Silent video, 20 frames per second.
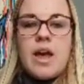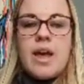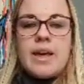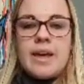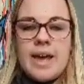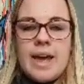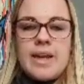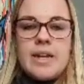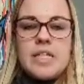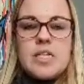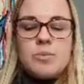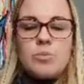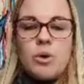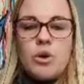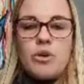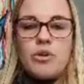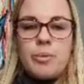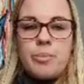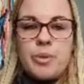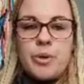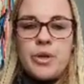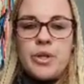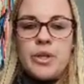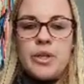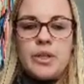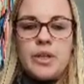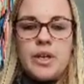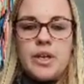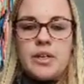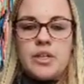Again, it's more
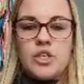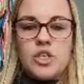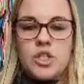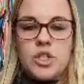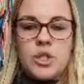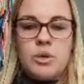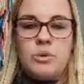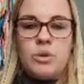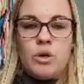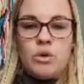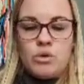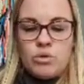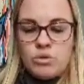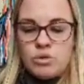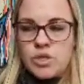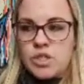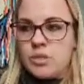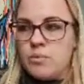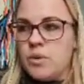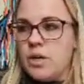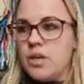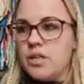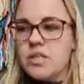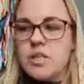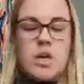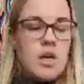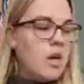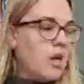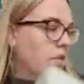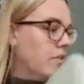appealing to your
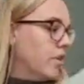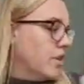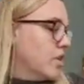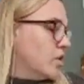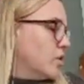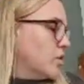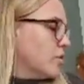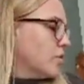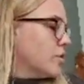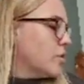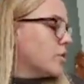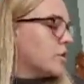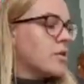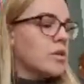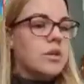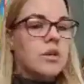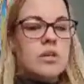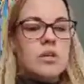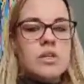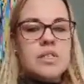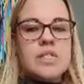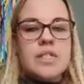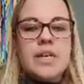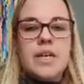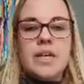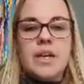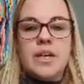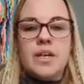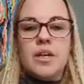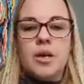customers than just
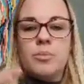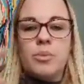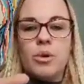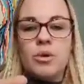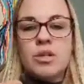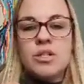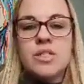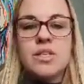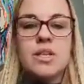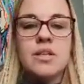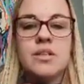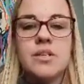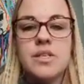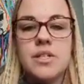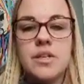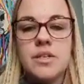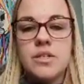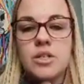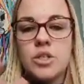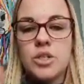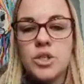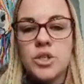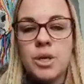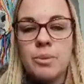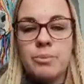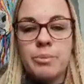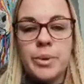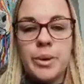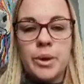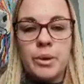seeing a bog standard
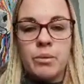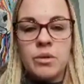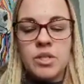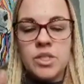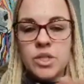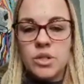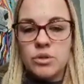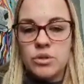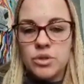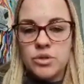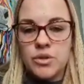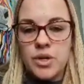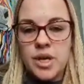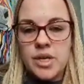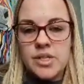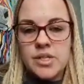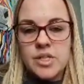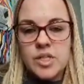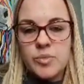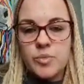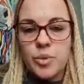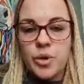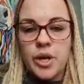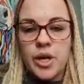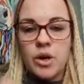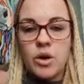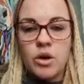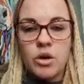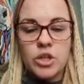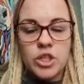shampoo and deodorising
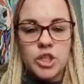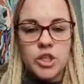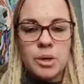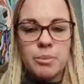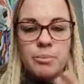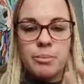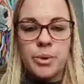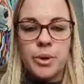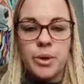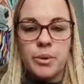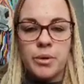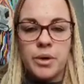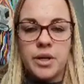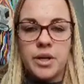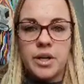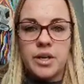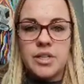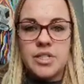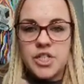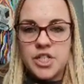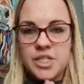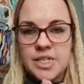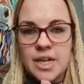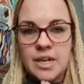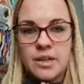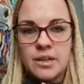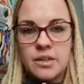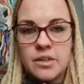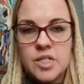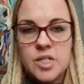spray, or a shampoo and a
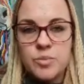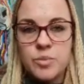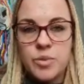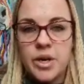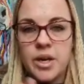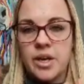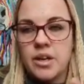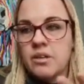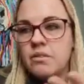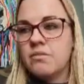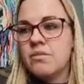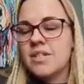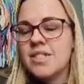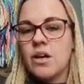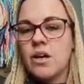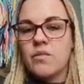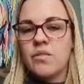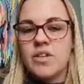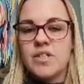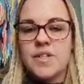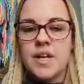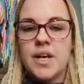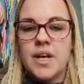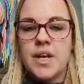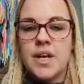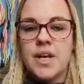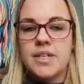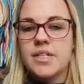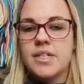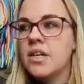detangling spray sat on the
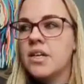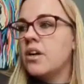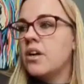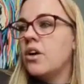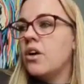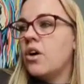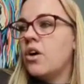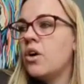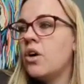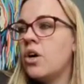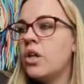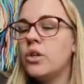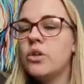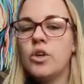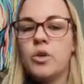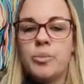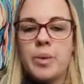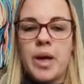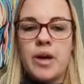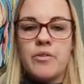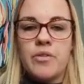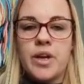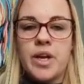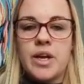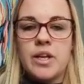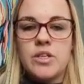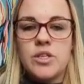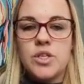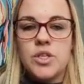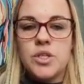side. Oh look, pet
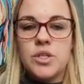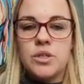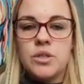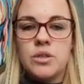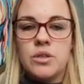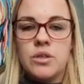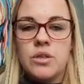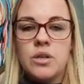range.